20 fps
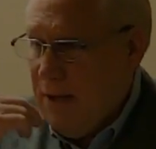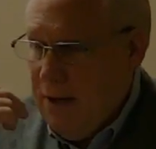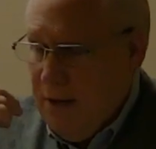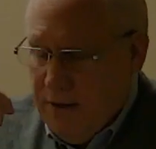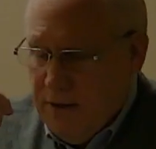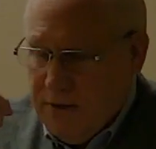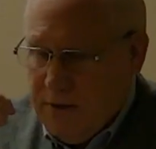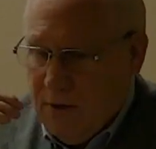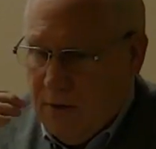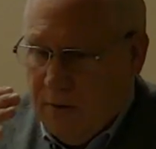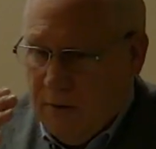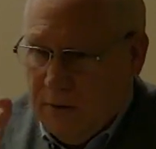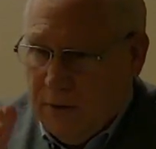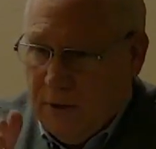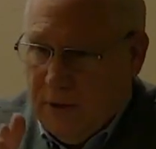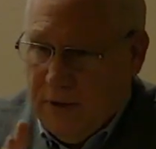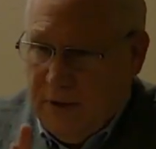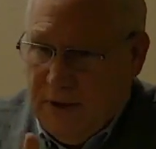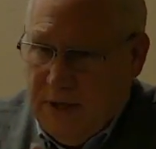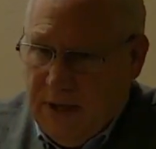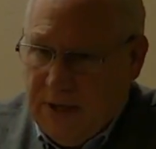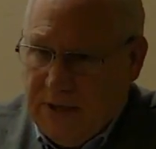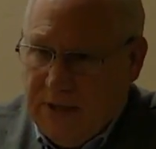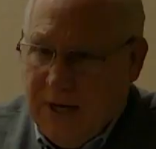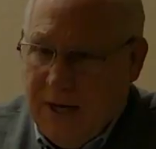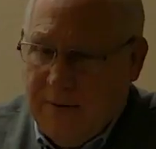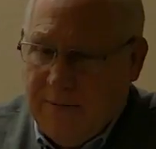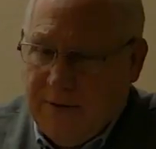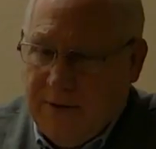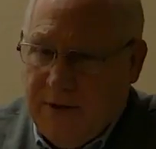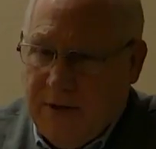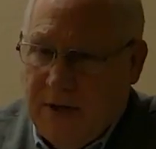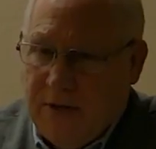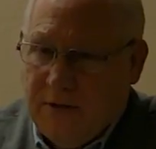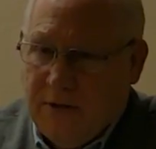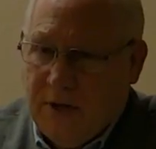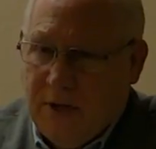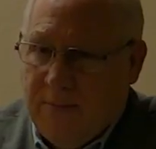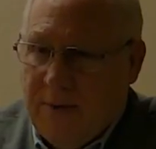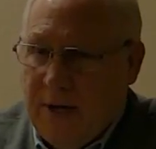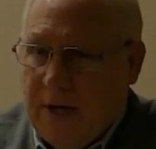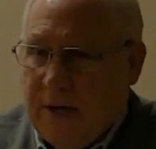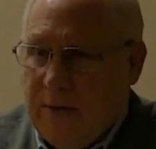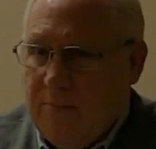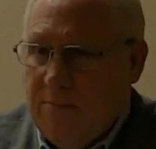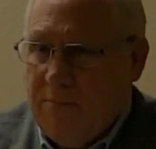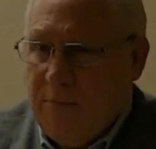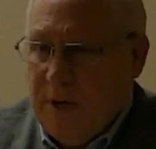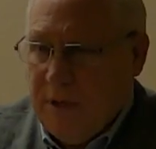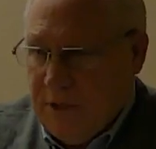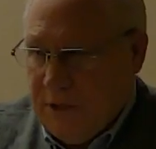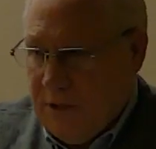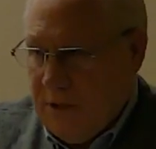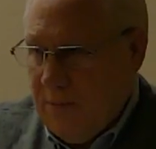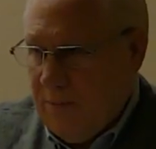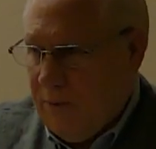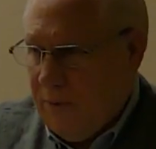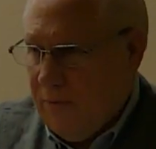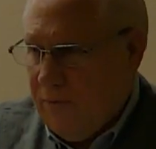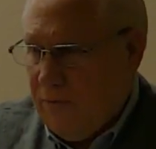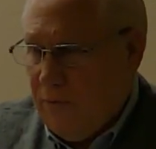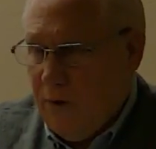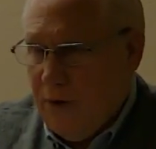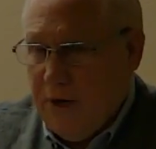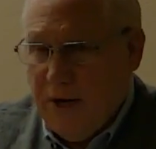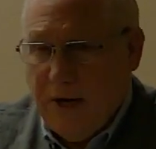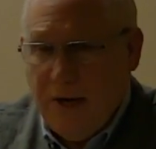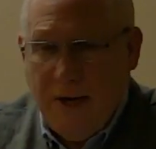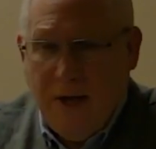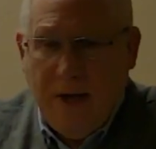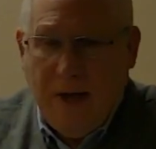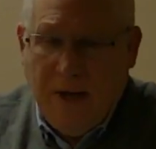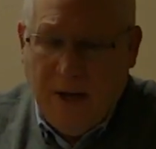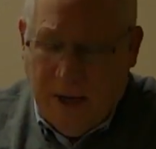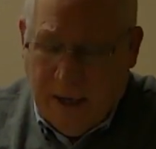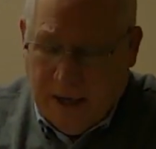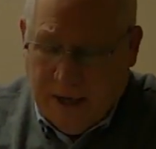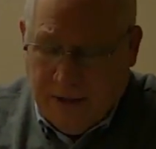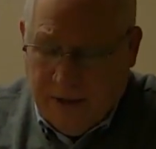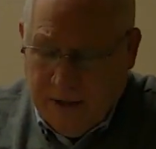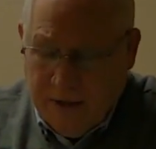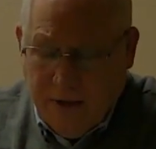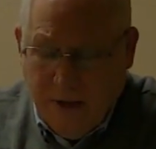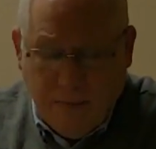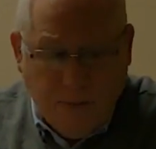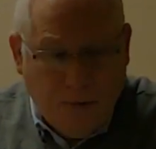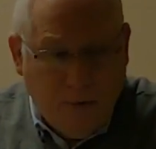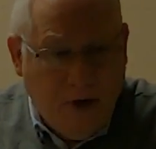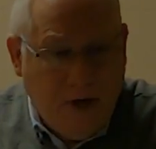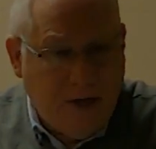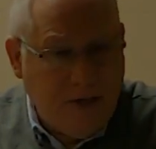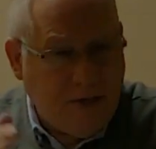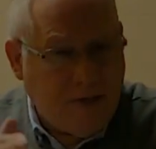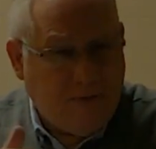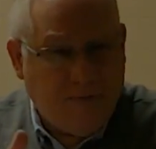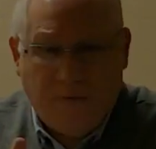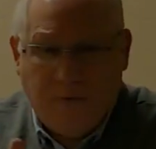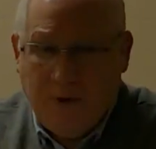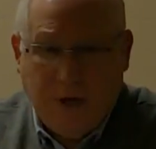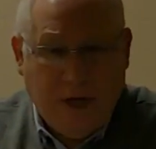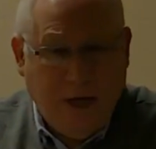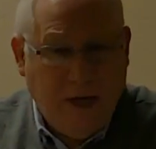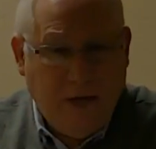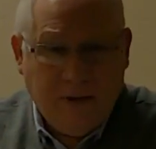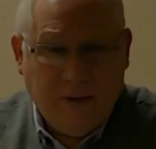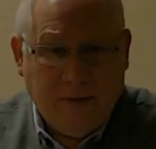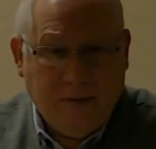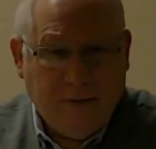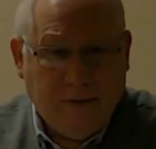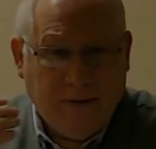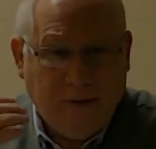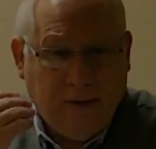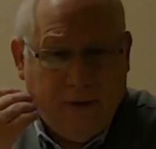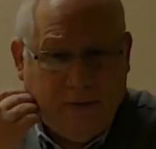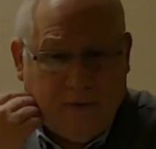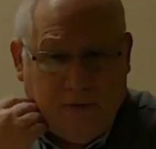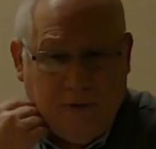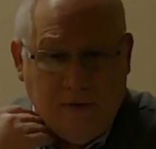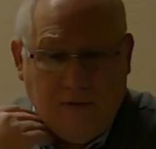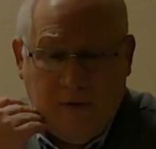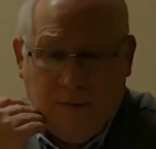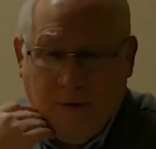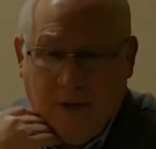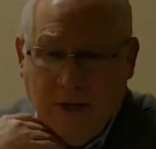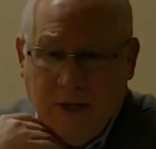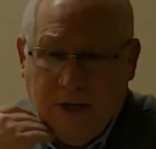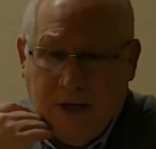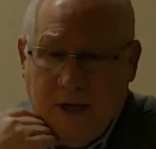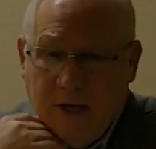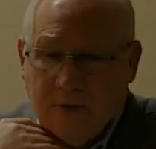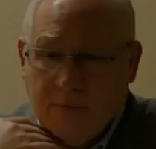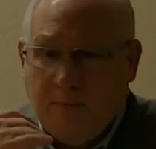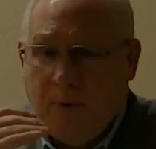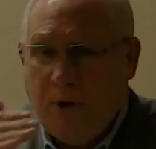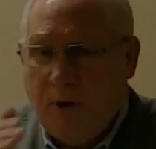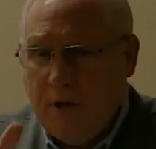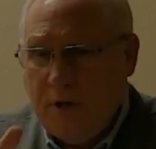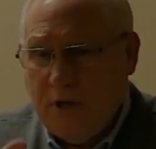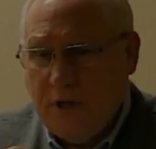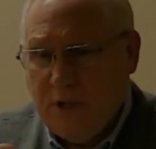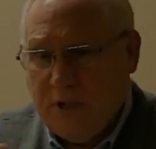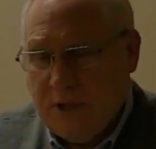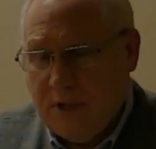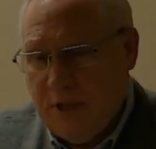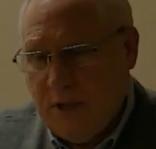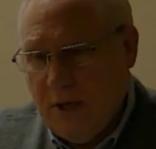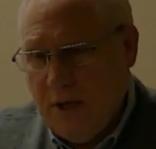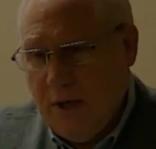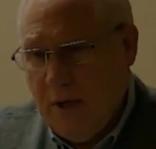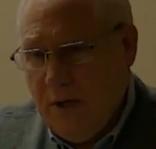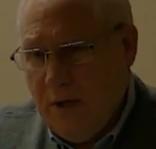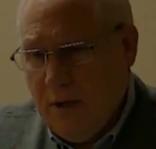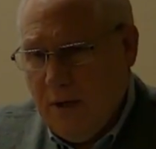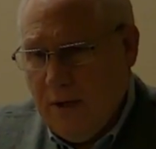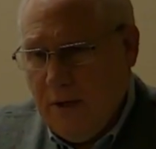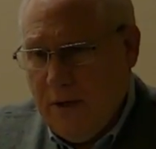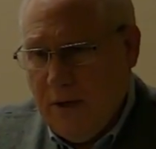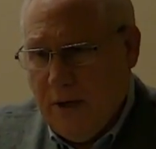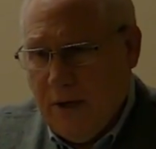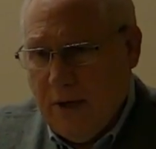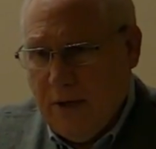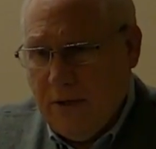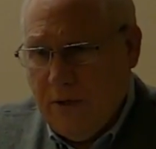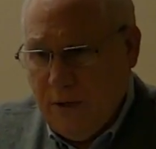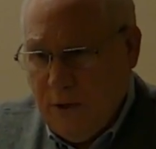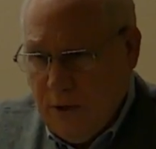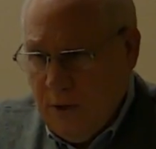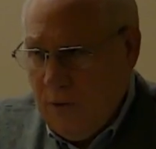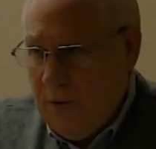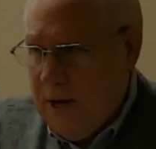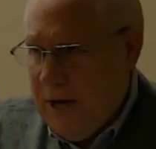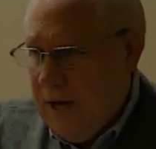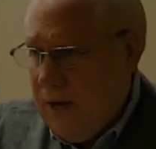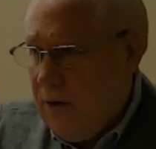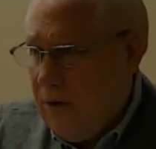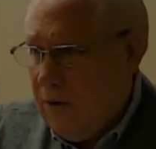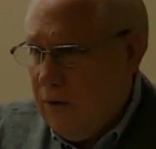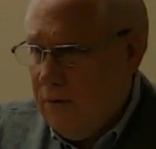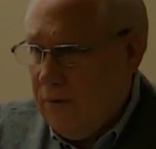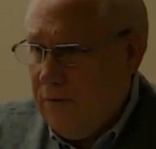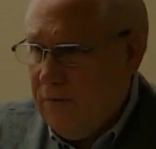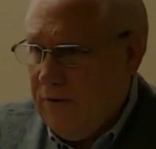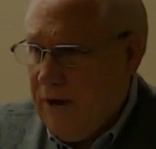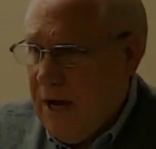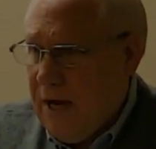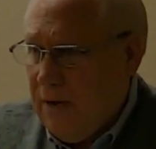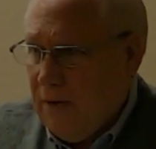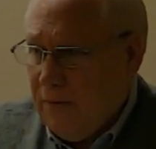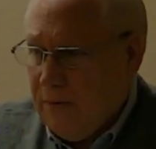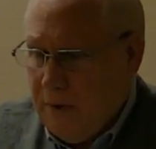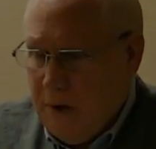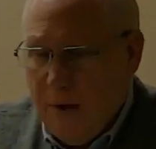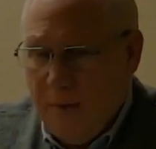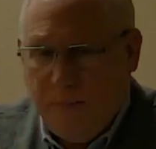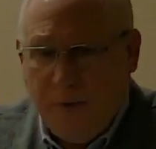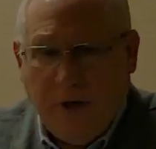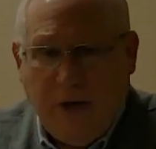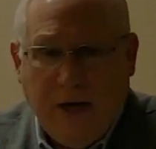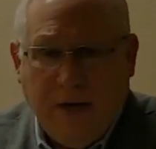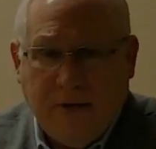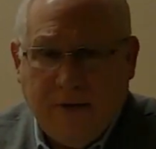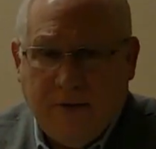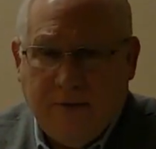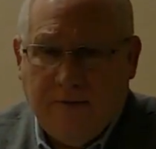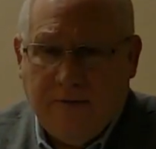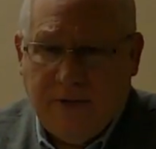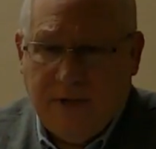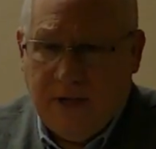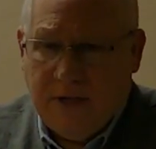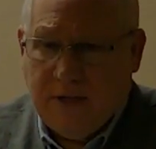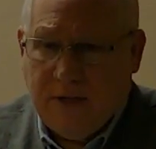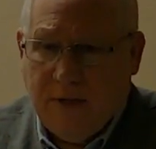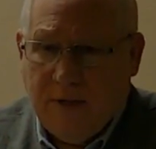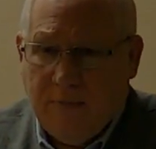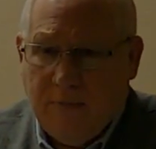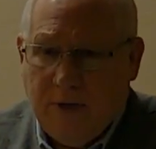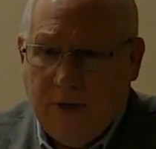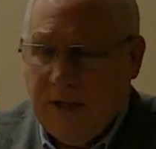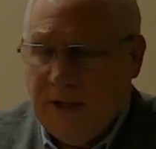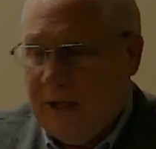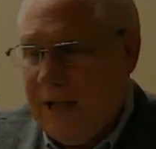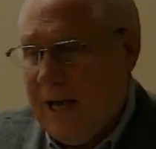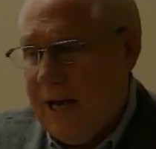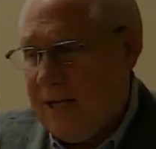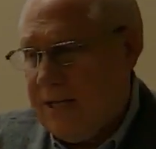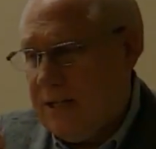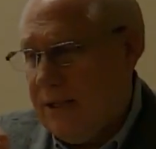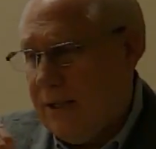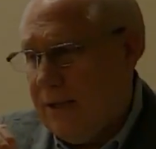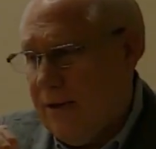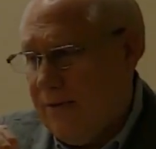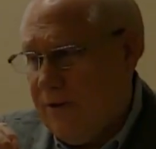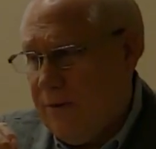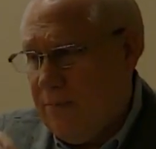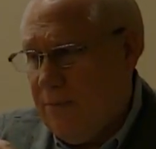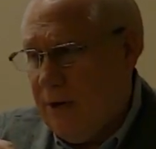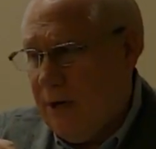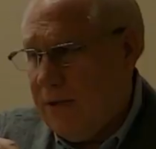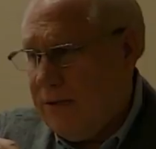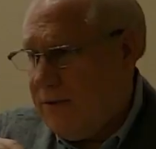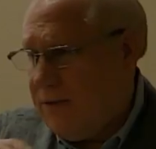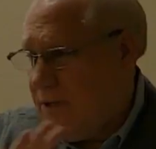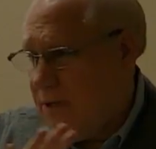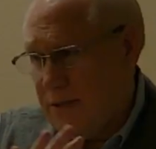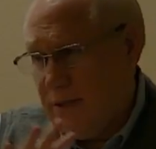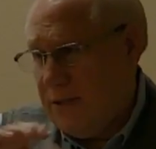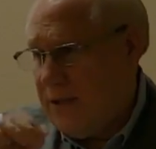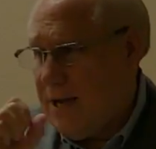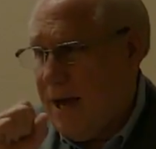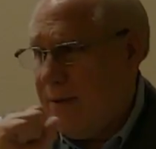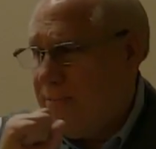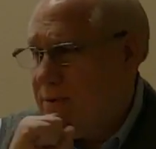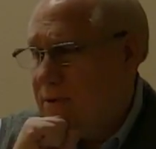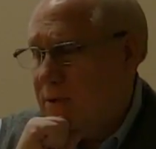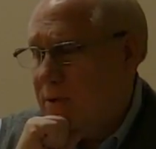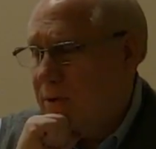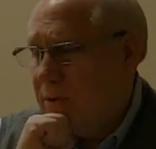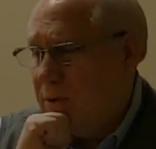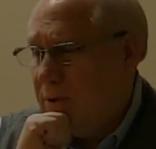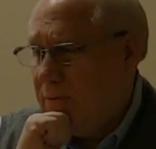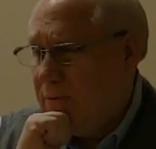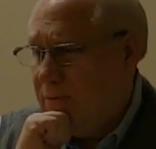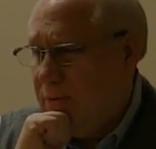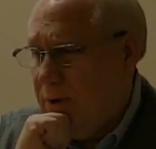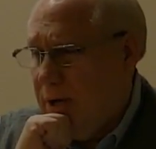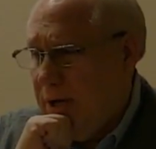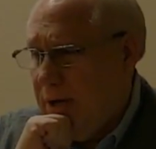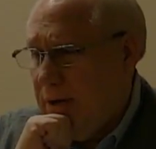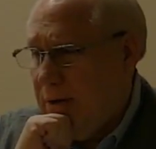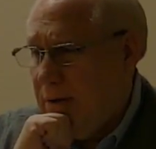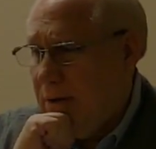So these types of things are going to make it much simpler for you. Now this upgrade is free for everybody that has purchased the new AO Vital Comprehensive System in the last 11 months. This is absolutely free.